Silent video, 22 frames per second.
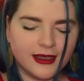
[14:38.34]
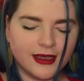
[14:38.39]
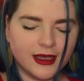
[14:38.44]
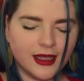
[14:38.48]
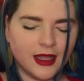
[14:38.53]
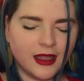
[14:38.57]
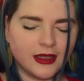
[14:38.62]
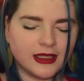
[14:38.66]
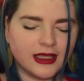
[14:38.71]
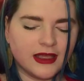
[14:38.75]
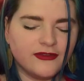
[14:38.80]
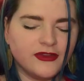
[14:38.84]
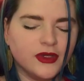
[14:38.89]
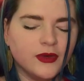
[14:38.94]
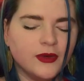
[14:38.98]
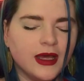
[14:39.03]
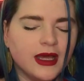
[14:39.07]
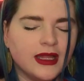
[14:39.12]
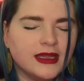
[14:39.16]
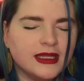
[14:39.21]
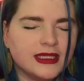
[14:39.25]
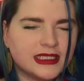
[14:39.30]
I'll give you
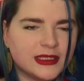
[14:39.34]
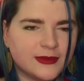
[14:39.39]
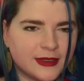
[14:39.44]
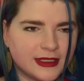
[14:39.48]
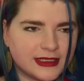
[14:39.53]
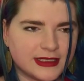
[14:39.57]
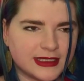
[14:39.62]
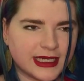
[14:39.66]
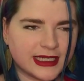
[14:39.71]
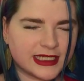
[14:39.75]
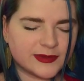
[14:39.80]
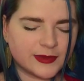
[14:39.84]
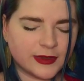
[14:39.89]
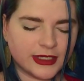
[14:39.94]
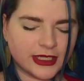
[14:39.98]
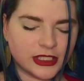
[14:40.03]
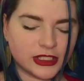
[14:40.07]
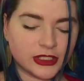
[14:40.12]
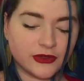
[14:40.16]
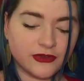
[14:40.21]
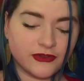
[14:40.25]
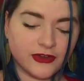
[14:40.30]
Elizabeth's
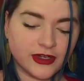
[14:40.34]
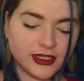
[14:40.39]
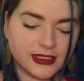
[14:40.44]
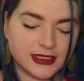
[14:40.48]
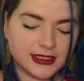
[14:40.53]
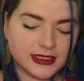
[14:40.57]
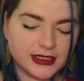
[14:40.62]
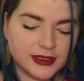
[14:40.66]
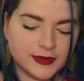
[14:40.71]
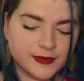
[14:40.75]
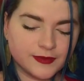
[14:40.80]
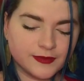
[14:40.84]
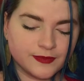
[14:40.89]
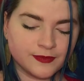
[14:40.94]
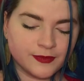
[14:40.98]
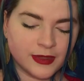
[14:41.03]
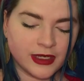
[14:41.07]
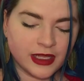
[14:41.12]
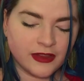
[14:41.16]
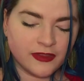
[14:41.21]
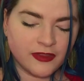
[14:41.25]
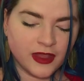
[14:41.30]
explanation first,
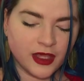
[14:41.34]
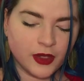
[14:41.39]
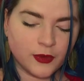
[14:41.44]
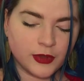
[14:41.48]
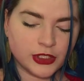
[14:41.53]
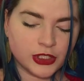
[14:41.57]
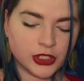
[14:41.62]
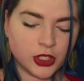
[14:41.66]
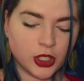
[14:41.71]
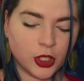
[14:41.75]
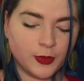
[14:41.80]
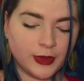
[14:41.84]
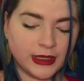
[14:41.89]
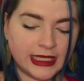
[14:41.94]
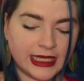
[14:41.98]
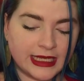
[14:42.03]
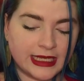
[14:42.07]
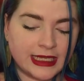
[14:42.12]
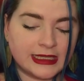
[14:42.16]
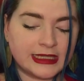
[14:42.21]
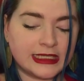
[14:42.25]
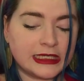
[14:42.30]
but I think we should all
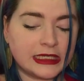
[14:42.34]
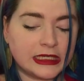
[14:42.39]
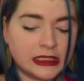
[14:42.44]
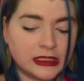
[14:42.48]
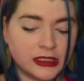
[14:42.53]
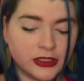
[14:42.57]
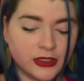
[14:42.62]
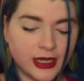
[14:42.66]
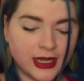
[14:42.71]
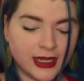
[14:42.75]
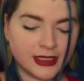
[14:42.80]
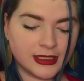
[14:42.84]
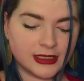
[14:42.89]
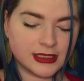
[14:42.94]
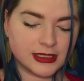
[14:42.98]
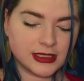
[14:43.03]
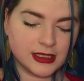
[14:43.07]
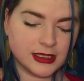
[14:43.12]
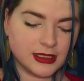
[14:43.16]
begin at the other end."